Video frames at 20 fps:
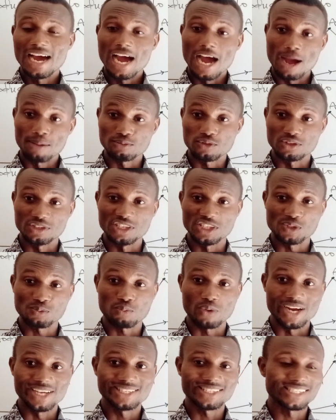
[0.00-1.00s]
up to this
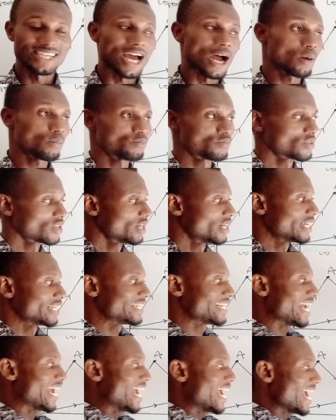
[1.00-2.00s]
point. Now
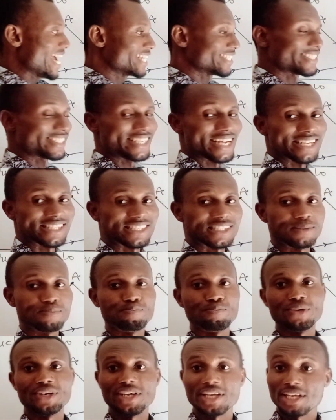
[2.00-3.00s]
the S here
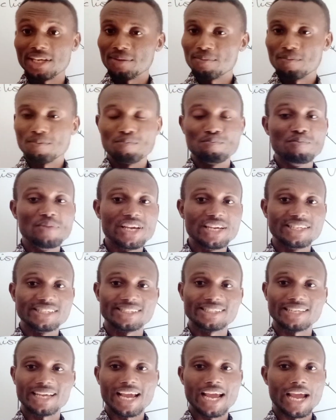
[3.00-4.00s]
simply
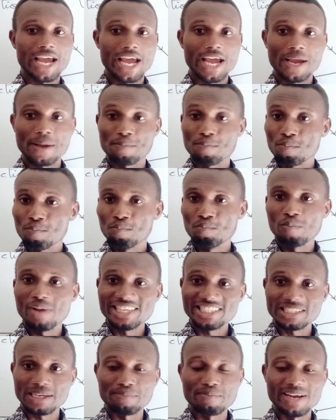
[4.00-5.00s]
means a
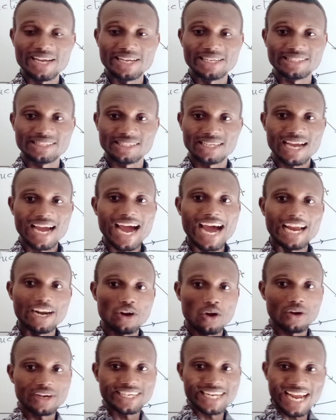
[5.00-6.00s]
measurement
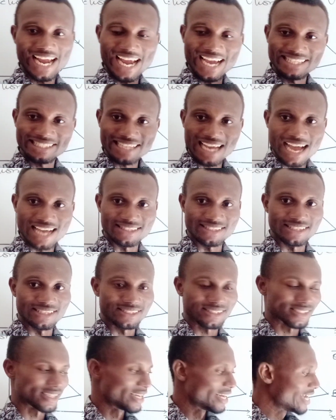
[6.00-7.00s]
along the
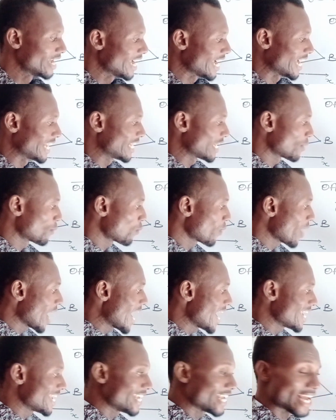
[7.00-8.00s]
S-axis, and the
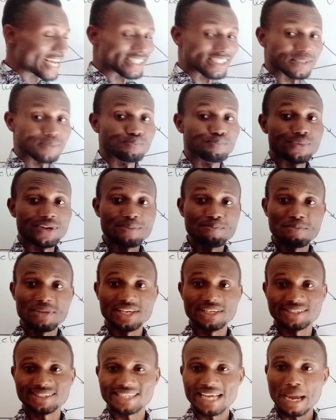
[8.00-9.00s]
Y here simply
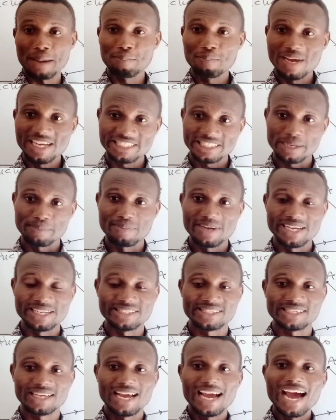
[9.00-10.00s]
means a
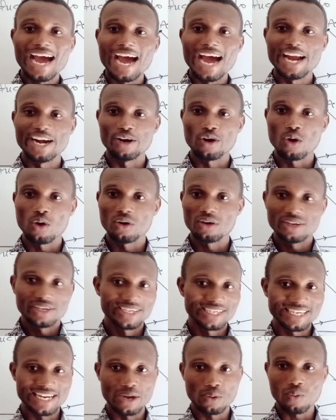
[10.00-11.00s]
measurement
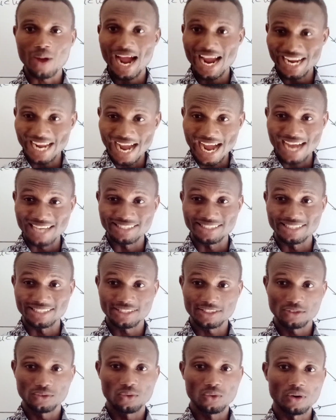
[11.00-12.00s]
along the
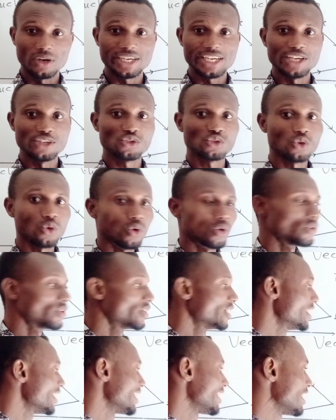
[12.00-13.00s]
Y-axis, okay.
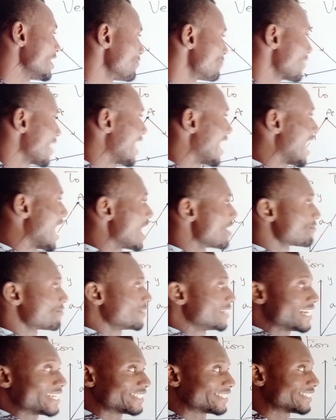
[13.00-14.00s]
So if I
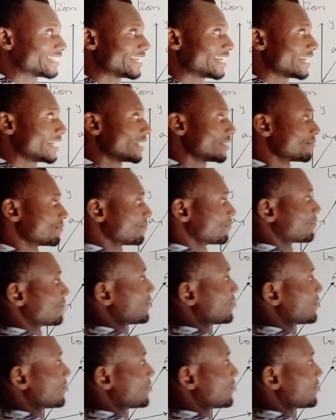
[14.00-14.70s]
have, let's say